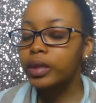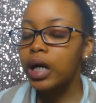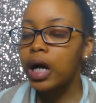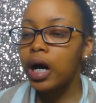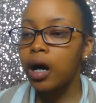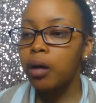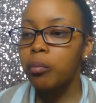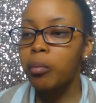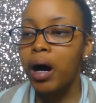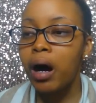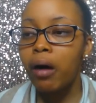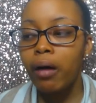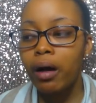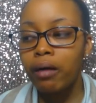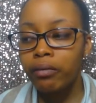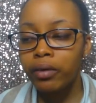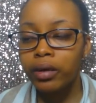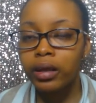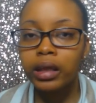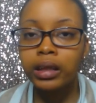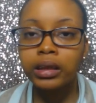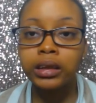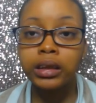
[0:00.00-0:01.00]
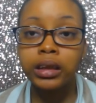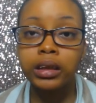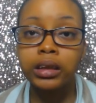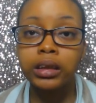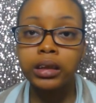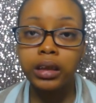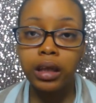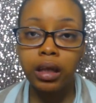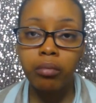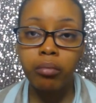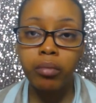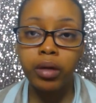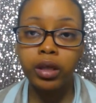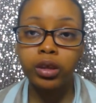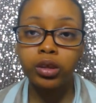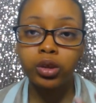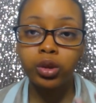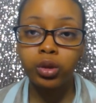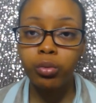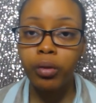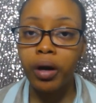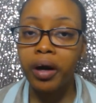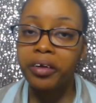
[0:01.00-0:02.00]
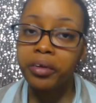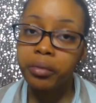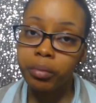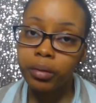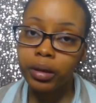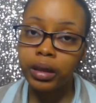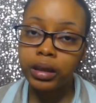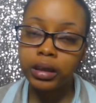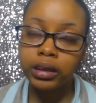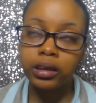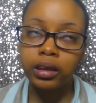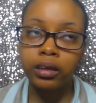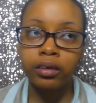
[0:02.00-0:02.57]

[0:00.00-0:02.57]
Um, however, they did send me two other books.